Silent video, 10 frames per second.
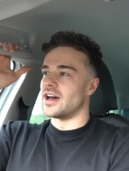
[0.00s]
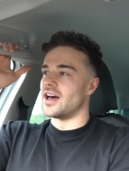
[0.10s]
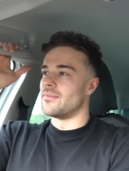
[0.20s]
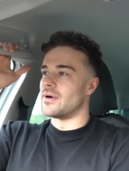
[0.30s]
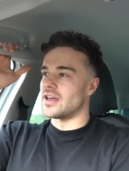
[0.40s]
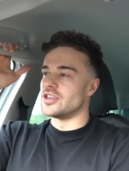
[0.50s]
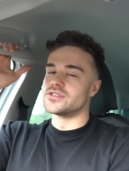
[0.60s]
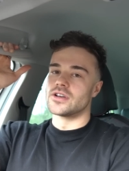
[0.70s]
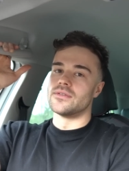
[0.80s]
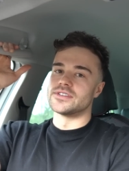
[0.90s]
Um, I, I,
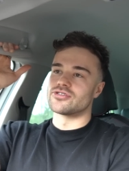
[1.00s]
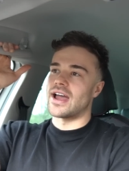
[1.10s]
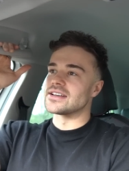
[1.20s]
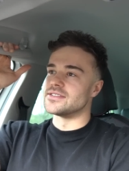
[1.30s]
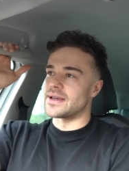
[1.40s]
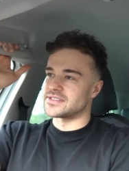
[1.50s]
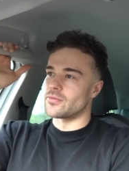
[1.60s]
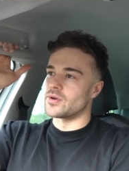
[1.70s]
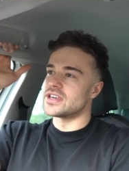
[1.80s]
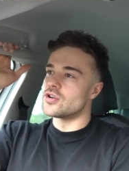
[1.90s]
use a lot of his tracks. He makes
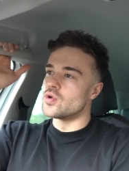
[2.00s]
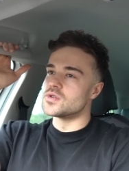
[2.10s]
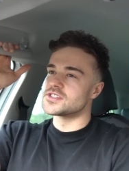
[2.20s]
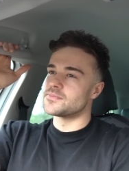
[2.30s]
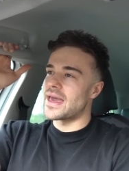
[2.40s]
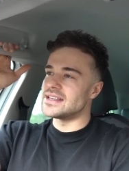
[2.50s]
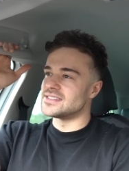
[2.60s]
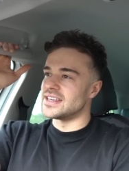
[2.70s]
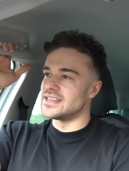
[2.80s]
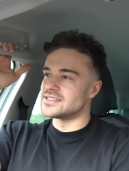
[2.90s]
like really cool,
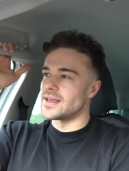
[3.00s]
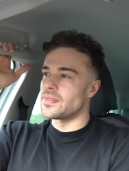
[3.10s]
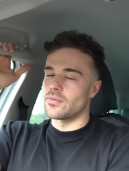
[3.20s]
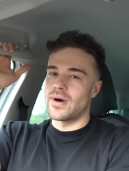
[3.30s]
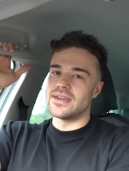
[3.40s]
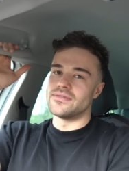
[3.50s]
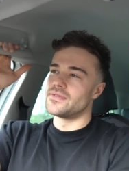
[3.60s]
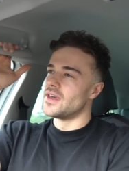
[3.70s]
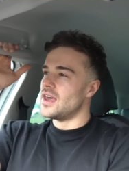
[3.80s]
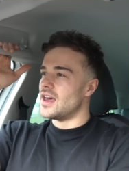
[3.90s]
spacey synthwave.
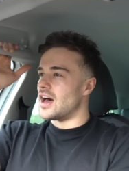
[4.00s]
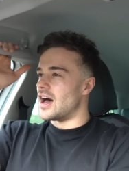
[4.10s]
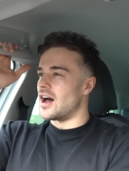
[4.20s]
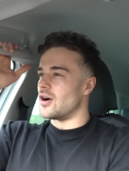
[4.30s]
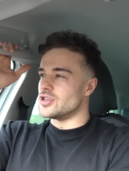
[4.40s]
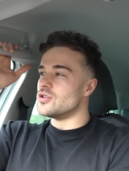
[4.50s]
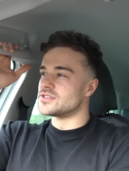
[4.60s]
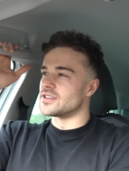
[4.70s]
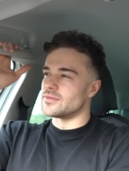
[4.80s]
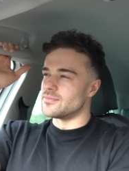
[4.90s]
Uh, I
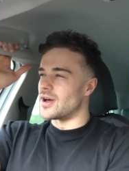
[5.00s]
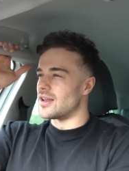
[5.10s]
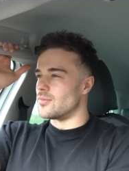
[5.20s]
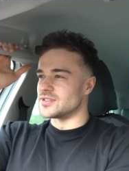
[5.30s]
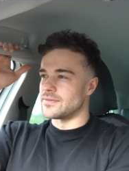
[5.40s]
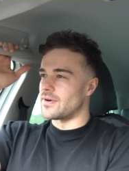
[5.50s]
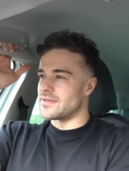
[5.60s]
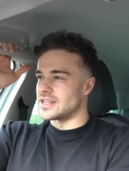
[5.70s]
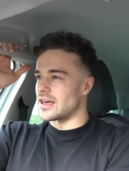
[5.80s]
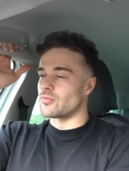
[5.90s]
used to a lot more
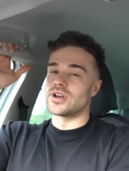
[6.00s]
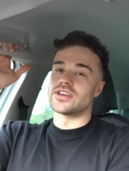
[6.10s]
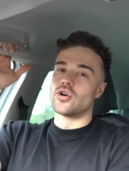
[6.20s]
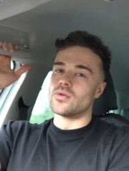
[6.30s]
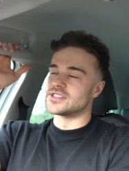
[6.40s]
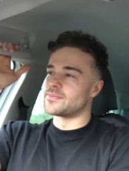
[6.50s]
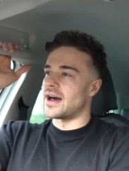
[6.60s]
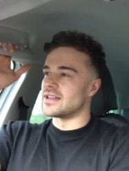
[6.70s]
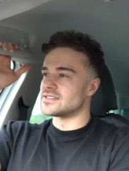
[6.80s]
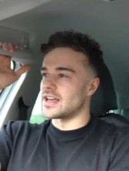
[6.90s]
synthwave. He like really cool,
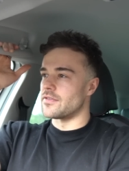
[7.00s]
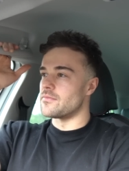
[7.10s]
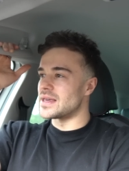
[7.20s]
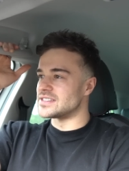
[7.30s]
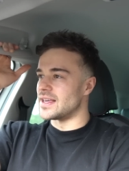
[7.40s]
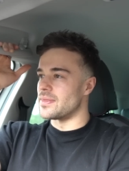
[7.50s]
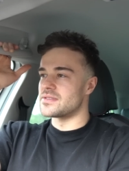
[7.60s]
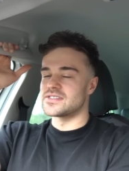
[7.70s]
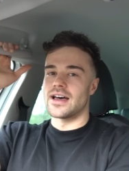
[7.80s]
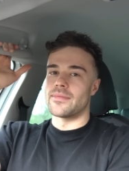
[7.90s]
inspired stuff with big
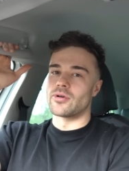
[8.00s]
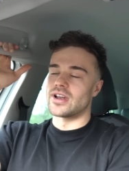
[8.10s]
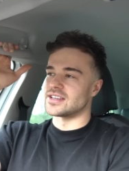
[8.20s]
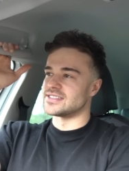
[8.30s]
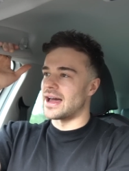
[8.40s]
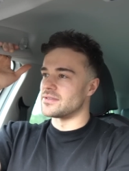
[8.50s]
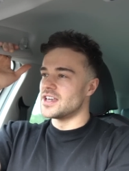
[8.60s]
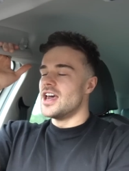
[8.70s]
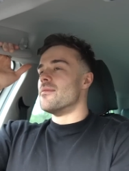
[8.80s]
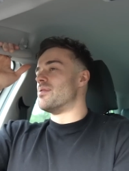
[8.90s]
synths. Um, I really like his sounds.
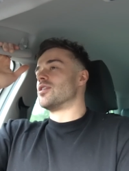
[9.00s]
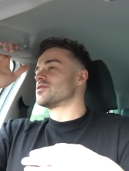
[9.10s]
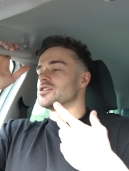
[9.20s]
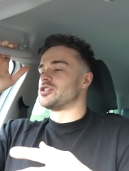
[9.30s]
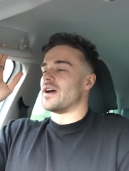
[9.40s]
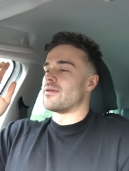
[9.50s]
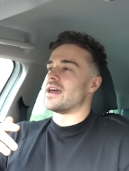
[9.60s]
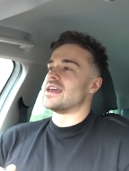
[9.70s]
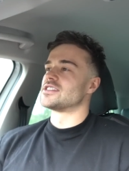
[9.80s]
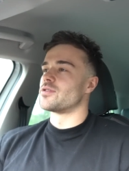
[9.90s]
But long story short,
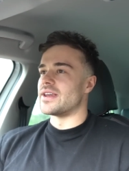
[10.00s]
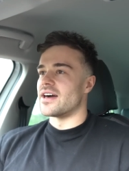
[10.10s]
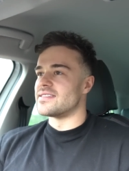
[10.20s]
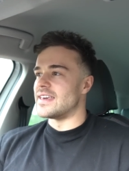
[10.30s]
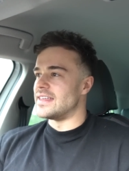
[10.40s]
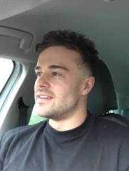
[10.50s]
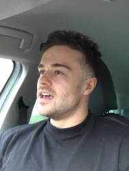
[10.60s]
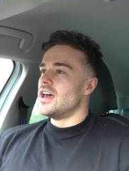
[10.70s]
anyway, it's 2019.